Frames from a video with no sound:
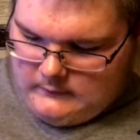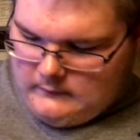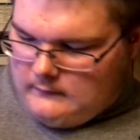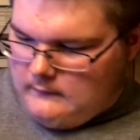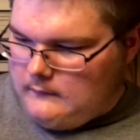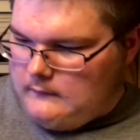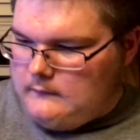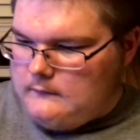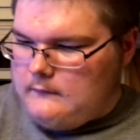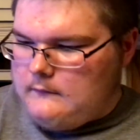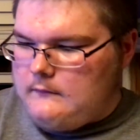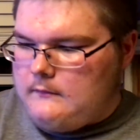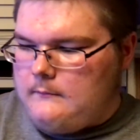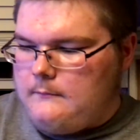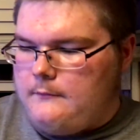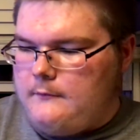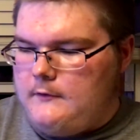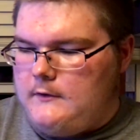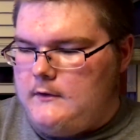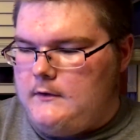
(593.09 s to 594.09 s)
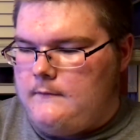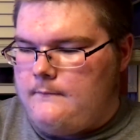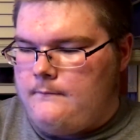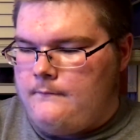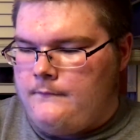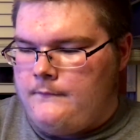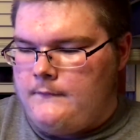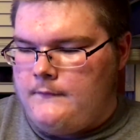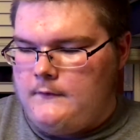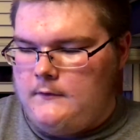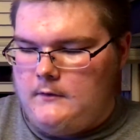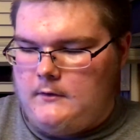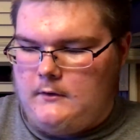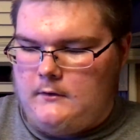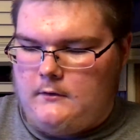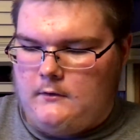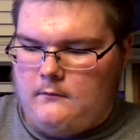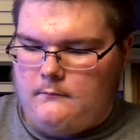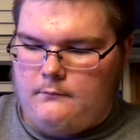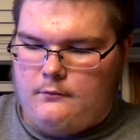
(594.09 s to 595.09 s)
And just simply, you gotta
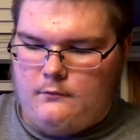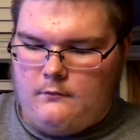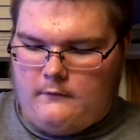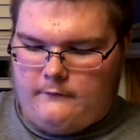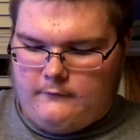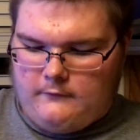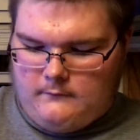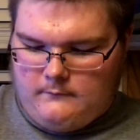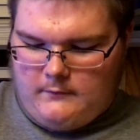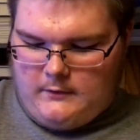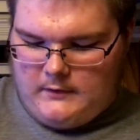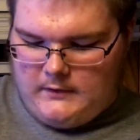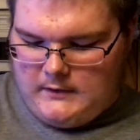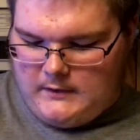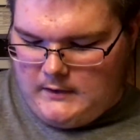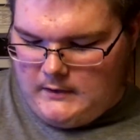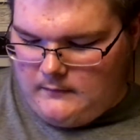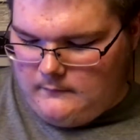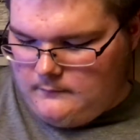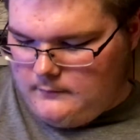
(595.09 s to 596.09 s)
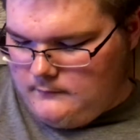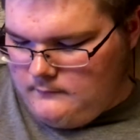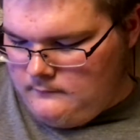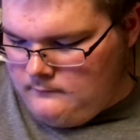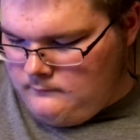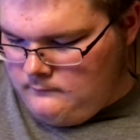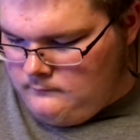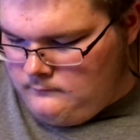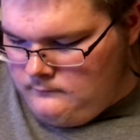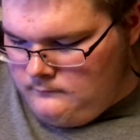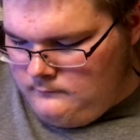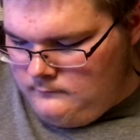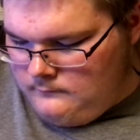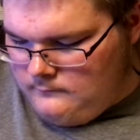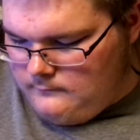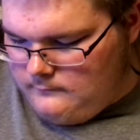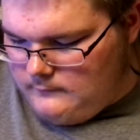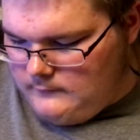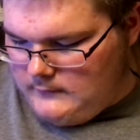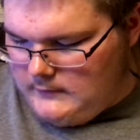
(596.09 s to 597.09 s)
go and pull off the body cap
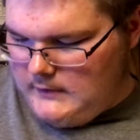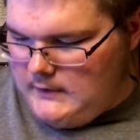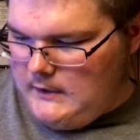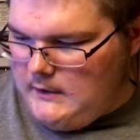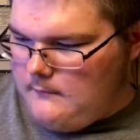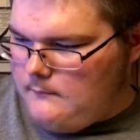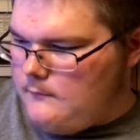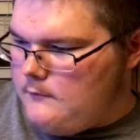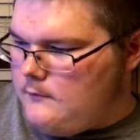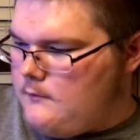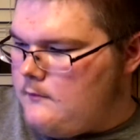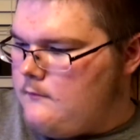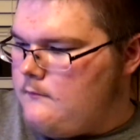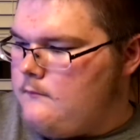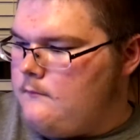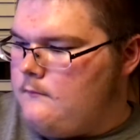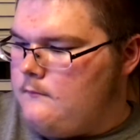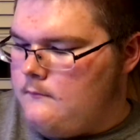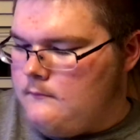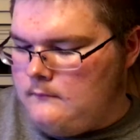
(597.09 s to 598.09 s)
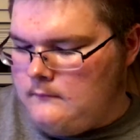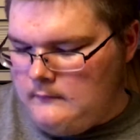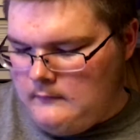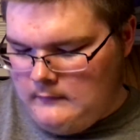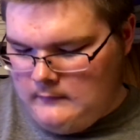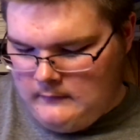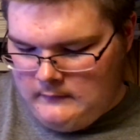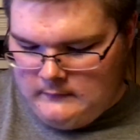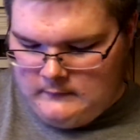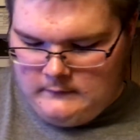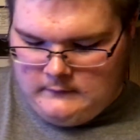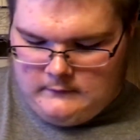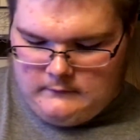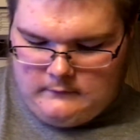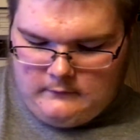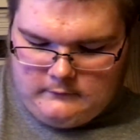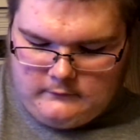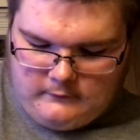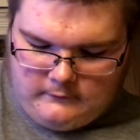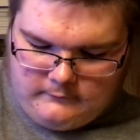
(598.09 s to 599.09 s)
for the camera.
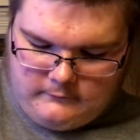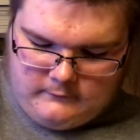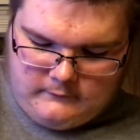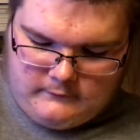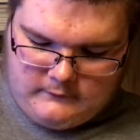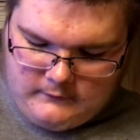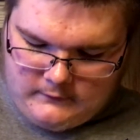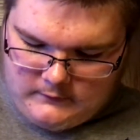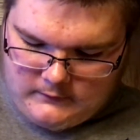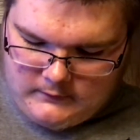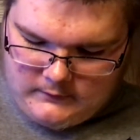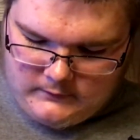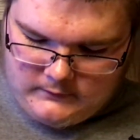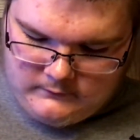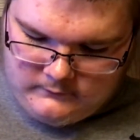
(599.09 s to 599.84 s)
Toss it off to the side.